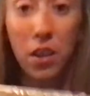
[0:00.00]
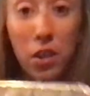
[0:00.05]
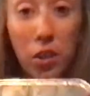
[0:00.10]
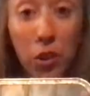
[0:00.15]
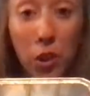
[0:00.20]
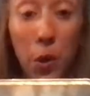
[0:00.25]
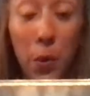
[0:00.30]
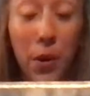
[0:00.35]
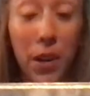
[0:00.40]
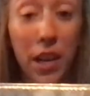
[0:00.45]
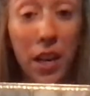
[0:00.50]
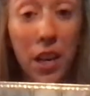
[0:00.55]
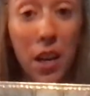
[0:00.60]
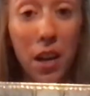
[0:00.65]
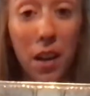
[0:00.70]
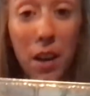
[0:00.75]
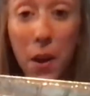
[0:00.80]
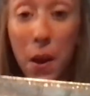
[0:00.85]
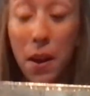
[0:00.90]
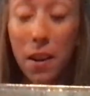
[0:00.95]
so we're gonna
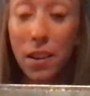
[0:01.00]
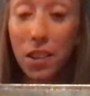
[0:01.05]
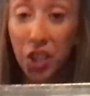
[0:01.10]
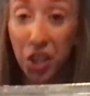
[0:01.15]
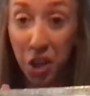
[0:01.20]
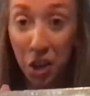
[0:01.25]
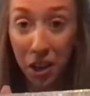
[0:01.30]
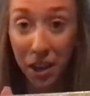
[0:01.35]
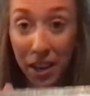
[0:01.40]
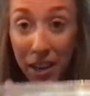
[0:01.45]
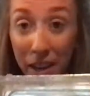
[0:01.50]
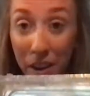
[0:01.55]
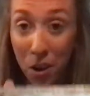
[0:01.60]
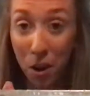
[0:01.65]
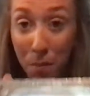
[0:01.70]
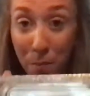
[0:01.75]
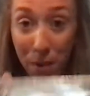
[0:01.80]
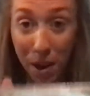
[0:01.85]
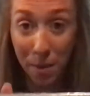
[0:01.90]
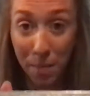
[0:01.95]
cook it in our
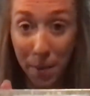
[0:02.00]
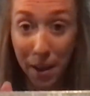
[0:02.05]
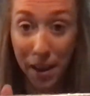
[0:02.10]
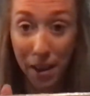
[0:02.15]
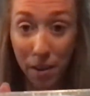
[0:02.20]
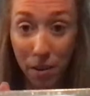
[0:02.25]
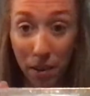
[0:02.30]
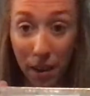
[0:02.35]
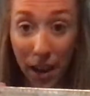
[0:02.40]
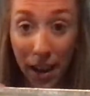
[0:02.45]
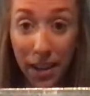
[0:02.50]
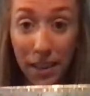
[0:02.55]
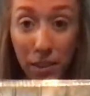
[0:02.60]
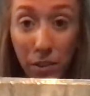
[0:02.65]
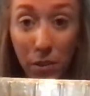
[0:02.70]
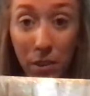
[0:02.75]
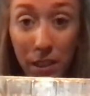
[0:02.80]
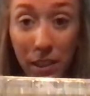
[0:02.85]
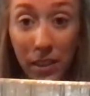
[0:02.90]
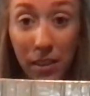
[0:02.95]
bread pan, okay? So
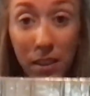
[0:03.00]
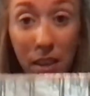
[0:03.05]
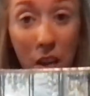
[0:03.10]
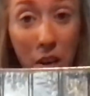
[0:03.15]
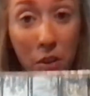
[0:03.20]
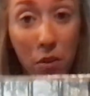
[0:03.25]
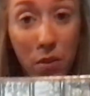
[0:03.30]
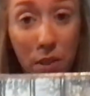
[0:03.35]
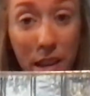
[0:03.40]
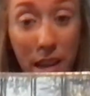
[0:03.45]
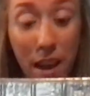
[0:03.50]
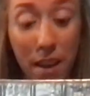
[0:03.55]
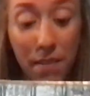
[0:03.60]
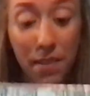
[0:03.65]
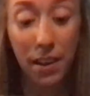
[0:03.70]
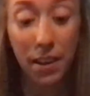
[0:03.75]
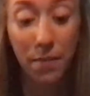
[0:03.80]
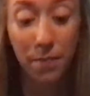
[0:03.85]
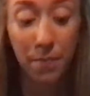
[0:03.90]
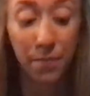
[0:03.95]
this is gonna go in the
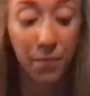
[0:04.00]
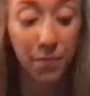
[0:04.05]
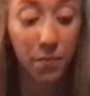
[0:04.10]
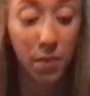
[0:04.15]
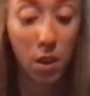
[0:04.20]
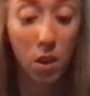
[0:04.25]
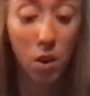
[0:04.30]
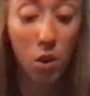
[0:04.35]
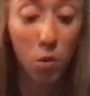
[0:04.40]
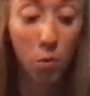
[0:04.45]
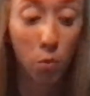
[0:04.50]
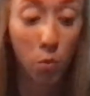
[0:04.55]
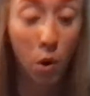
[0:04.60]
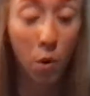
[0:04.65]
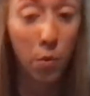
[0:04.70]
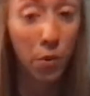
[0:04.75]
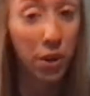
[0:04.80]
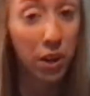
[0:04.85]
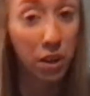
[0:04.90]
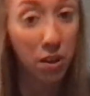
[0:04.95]
oven. What
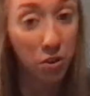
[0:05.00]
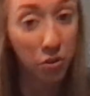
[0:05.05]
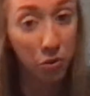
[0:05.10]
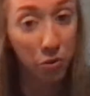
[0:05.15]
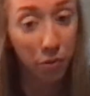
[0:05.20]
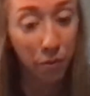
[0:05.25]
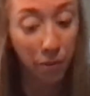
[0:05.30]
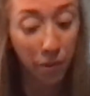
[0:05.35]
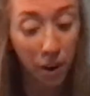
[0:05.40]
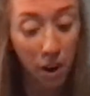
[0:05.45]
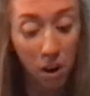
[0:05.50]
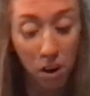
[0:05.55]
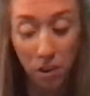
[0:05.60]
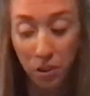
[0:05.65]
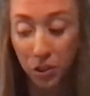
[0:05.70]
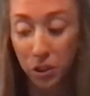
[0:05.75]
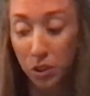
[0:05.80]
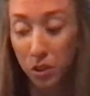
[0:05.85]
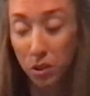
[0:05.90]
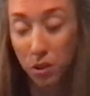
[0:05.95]
we're gonna do
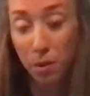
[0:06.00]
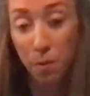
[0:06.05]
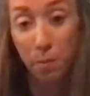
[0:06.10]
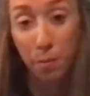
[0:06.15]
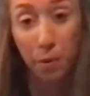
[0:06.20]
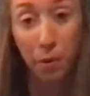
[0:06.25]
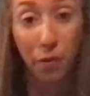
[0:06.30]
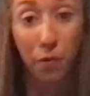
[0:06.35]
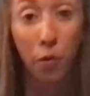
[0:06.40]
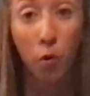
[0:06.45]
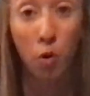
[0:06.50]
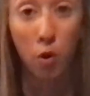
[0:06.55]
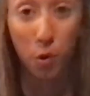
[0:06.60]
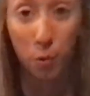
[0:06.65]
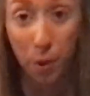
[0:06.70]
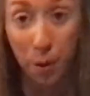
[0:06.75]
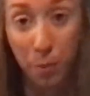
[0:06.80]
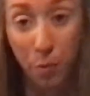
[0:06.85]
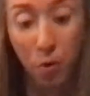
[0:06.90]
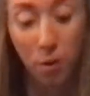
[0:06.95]
first, before
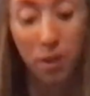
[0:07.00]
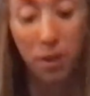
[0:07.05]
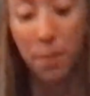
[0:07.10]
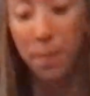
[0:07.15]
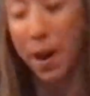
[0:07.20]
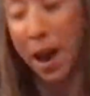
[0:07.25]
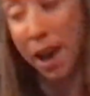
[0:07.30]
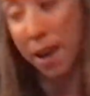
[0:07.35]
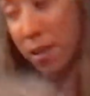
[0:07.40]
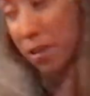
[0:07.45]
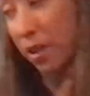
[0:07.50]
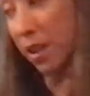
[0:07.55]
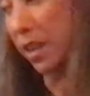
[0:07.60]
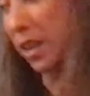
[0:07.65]
we pour the batter in